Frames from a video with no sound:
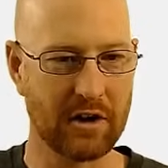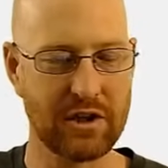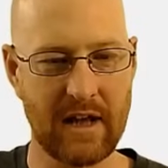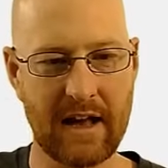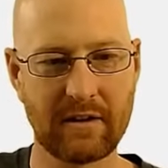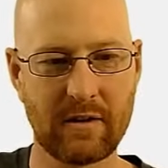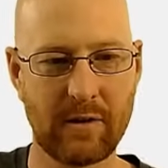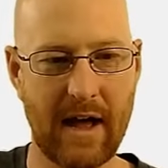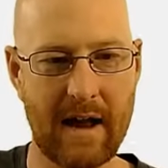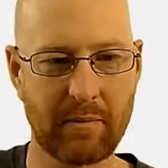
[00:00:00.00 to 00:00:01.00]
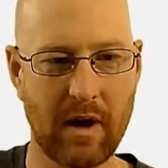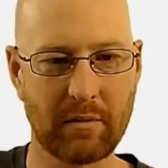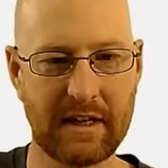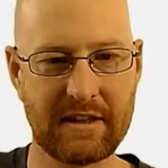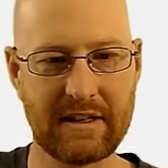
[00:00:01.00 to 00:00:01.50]
I'll show you how to do that
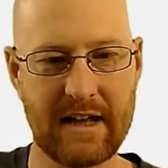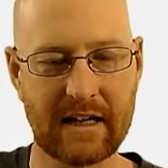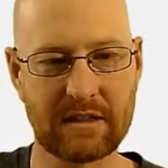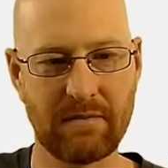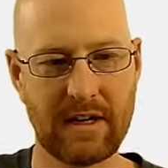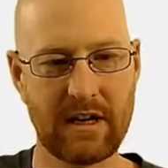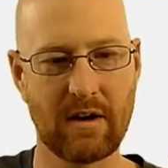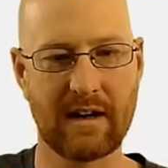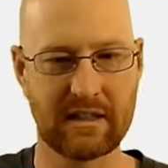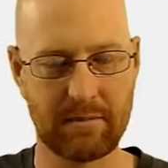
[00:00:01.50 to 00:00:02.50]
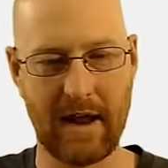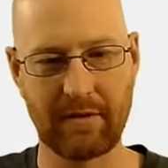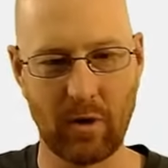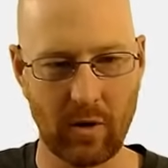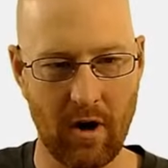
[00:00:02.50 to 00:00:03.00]
probably in the next video, how to
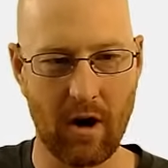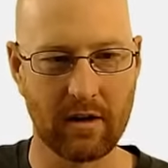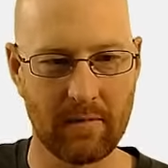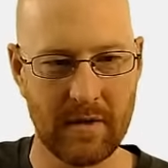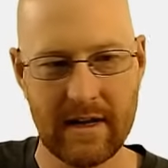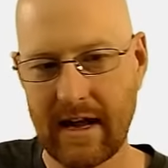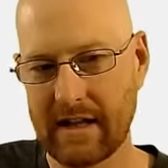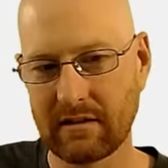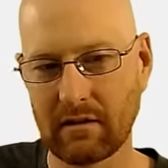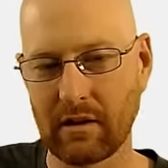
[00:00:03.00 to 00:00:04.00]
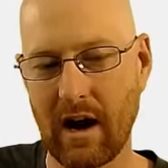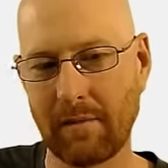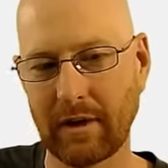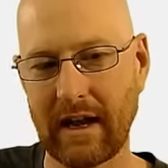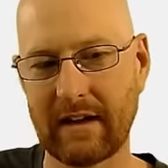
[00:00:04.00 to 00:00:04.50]
span the whole column. It's a little
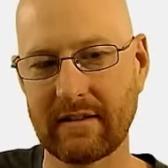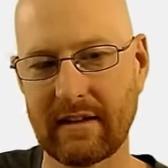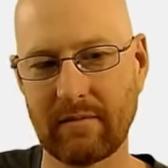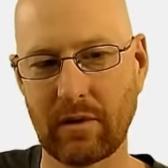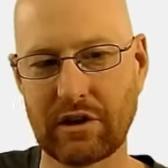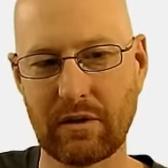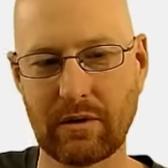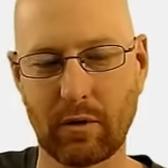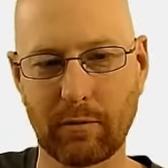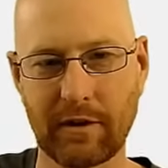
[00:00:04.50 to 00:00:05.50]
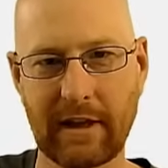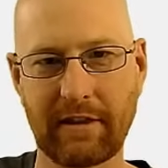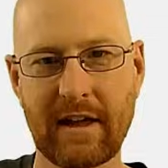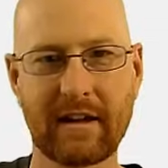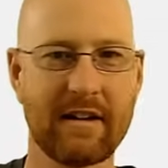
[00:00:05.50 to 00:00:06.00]
complicated than what you would
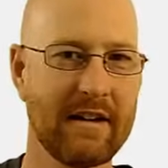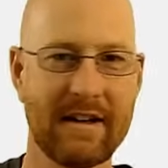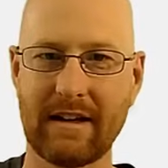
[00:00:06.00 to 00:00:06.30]
normally think.